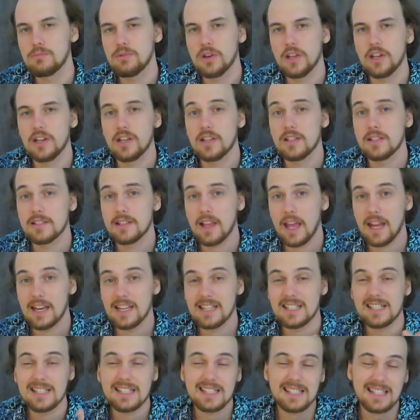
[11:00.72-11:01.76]
predators, and
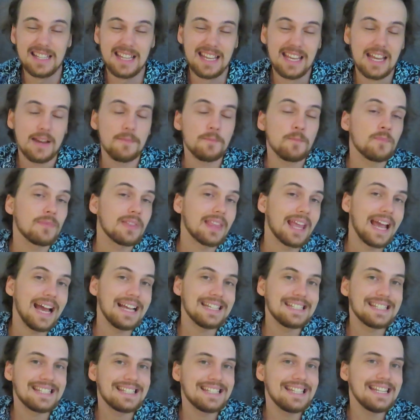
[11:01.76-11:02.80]
it is the
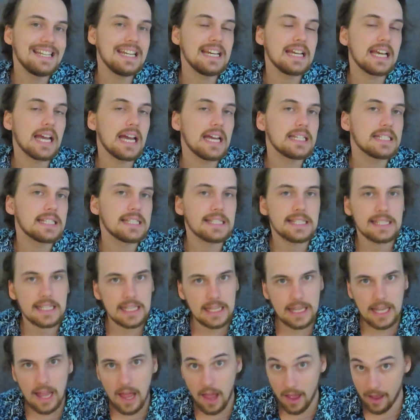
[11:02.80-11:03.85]
acidic
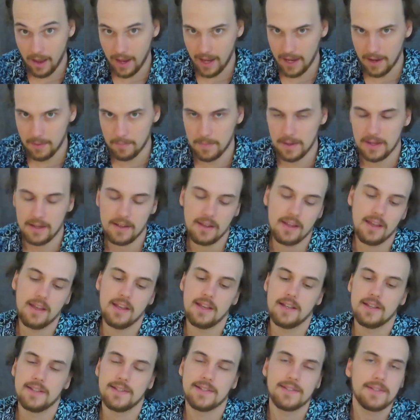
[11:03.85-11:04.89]
slime.
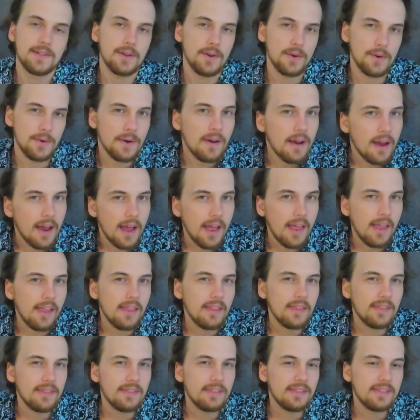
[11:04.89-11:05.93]
So
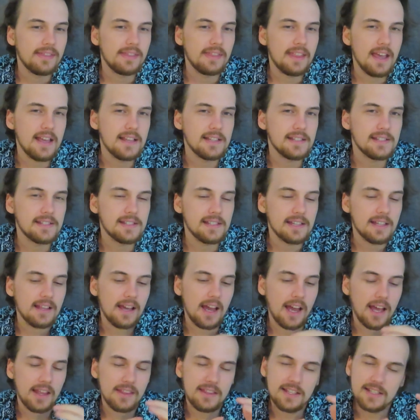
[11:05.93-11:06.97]
this
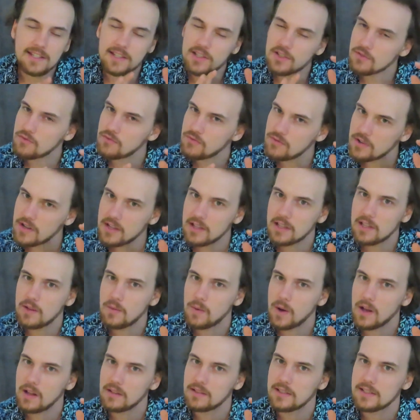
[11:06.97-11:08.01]
is a really
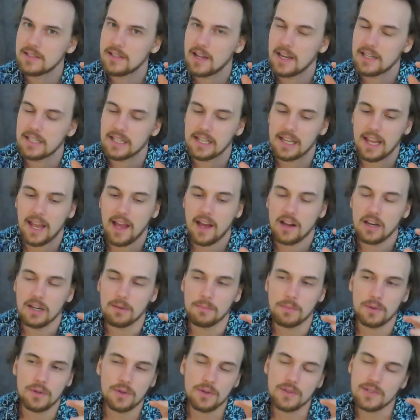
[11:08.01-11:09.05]
well designed encounter
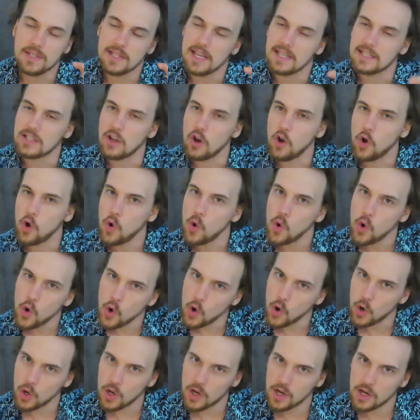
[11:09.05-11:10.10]
because there's a
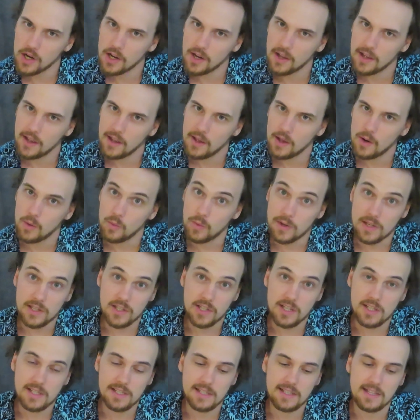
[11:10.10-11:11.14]
hook,
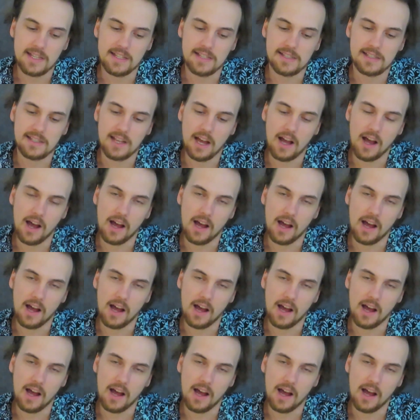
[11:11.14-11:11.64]
which is this